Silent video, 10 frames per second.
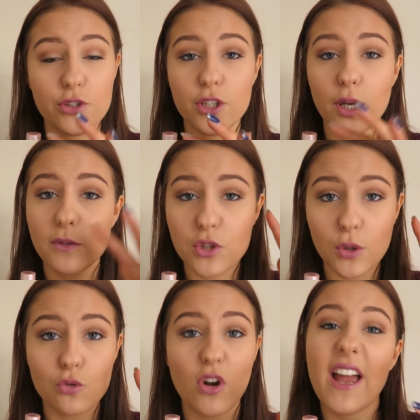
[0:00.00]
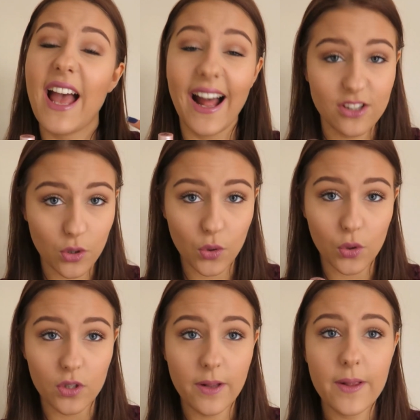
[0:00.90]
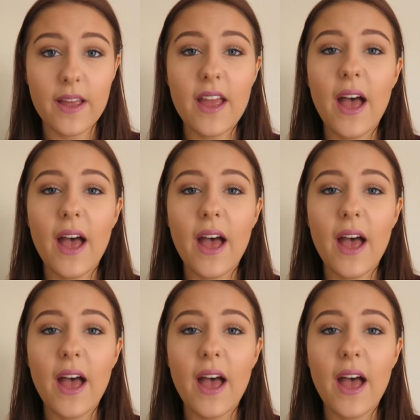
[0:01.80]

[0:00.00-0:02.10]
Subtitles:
it doesn't go too dry at all.